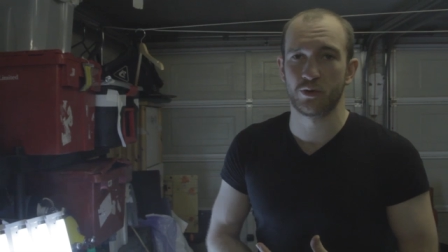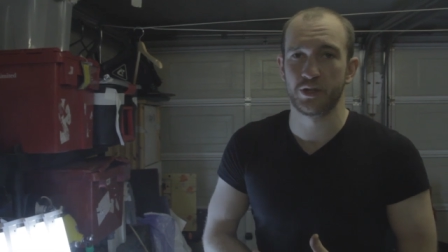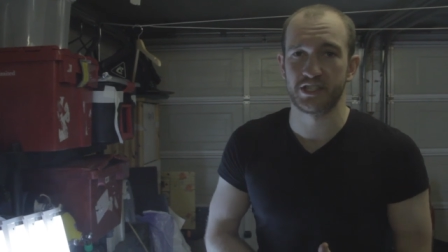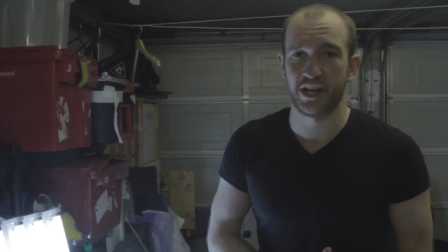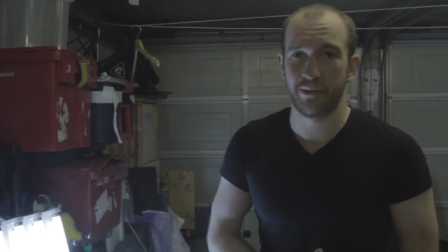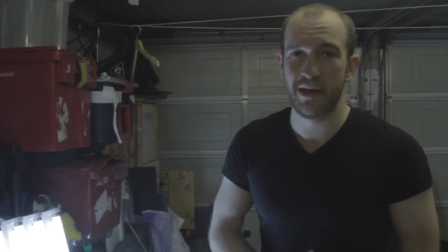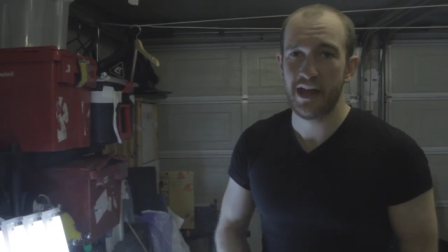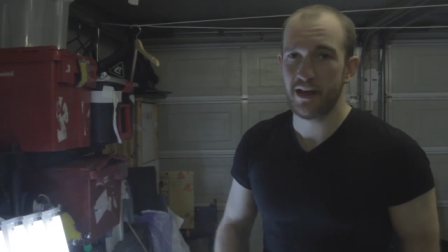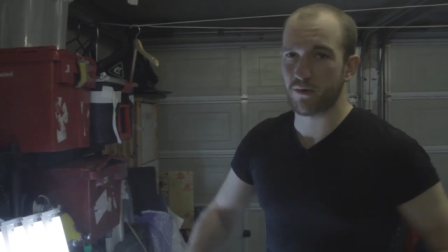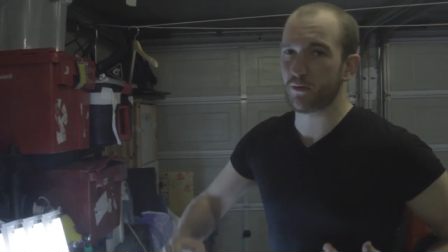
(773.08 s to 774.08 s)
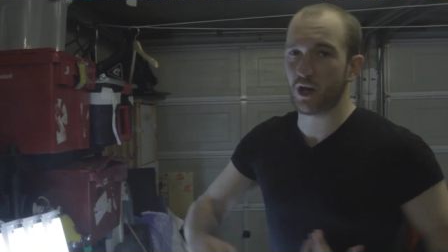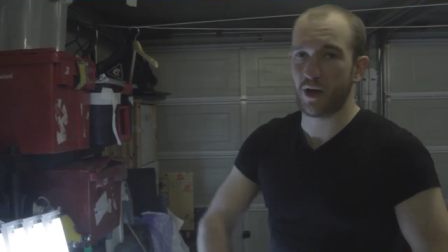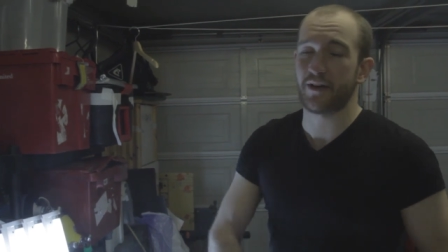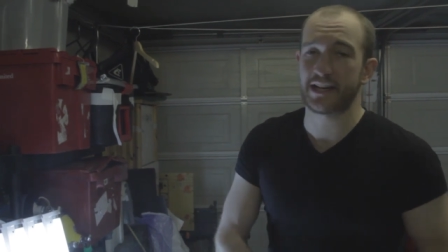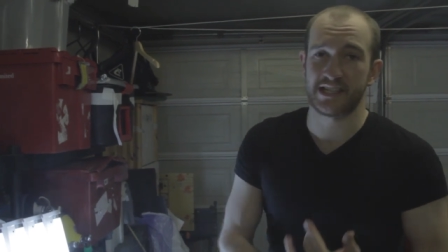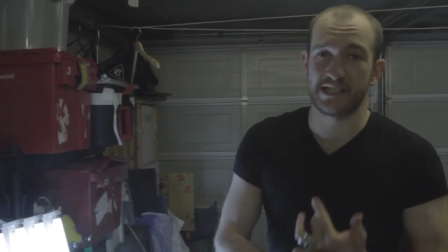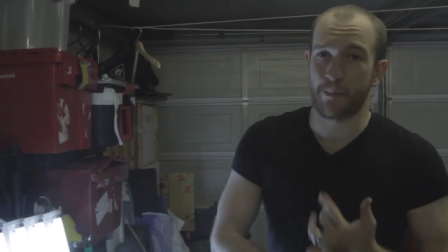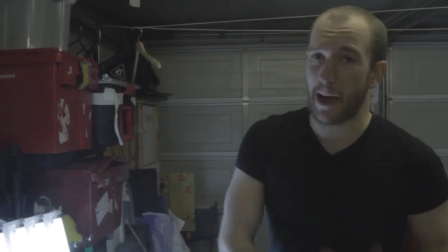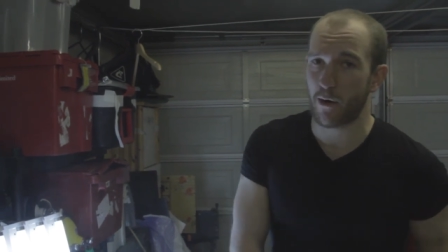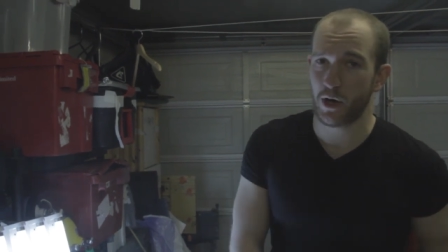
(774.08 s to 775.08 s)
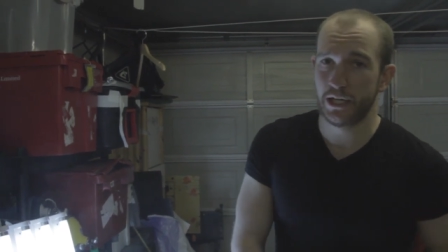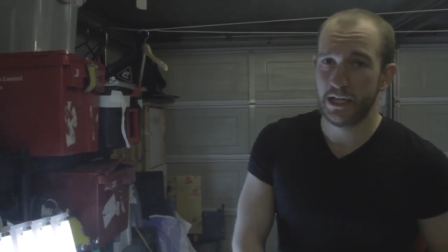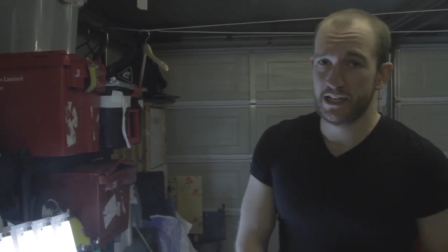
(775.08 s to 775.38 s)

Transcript: all the time where we don't have access to power,